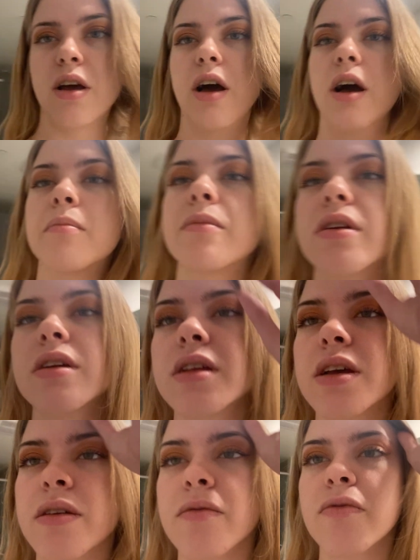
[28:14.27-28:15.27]
I'm gonna
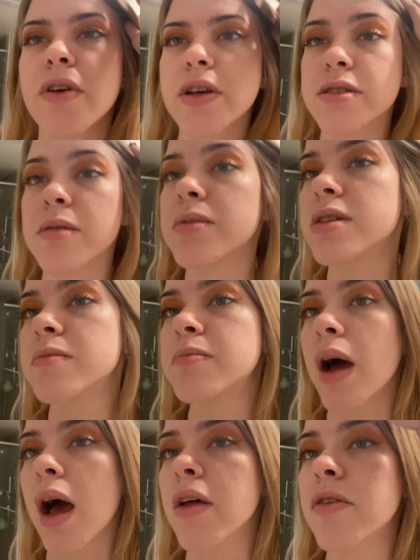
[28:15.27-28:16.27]
like fix up this
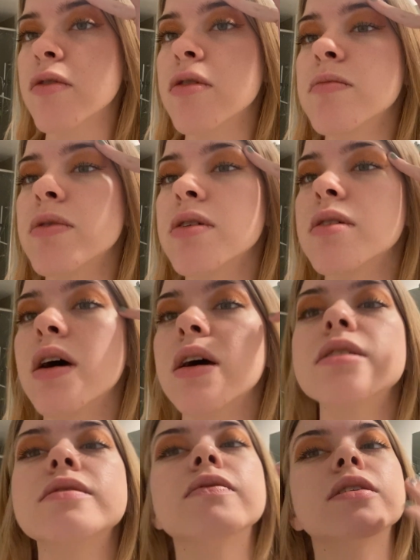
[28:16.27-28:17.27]
bathroom real
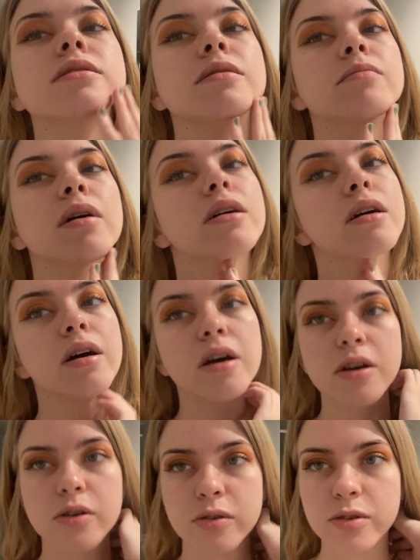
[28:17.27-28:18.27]
nice. Fix up my...
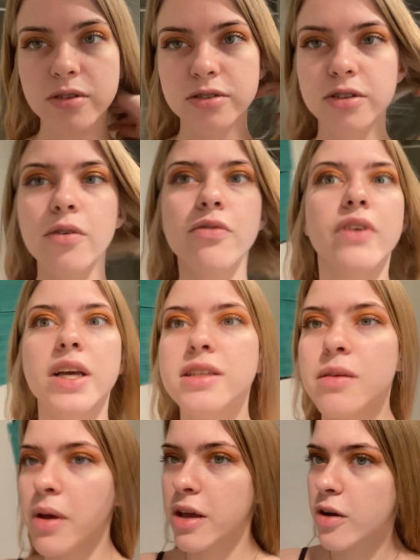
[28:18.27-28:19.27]
Oh, there's no
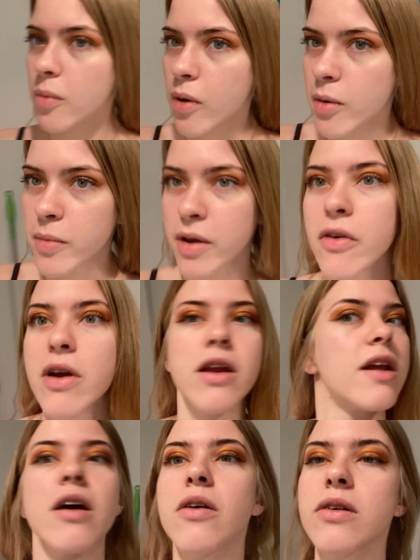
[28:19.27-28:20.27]
face makeup on me right
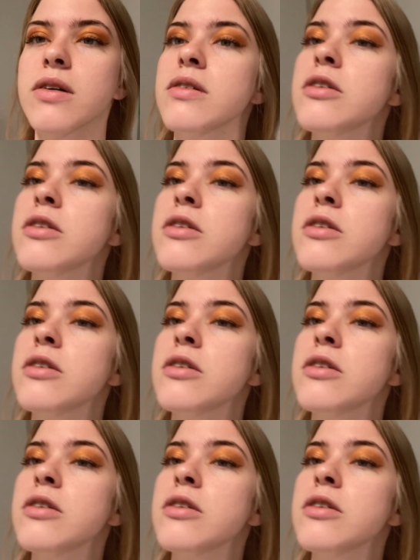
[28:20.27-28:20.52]
now.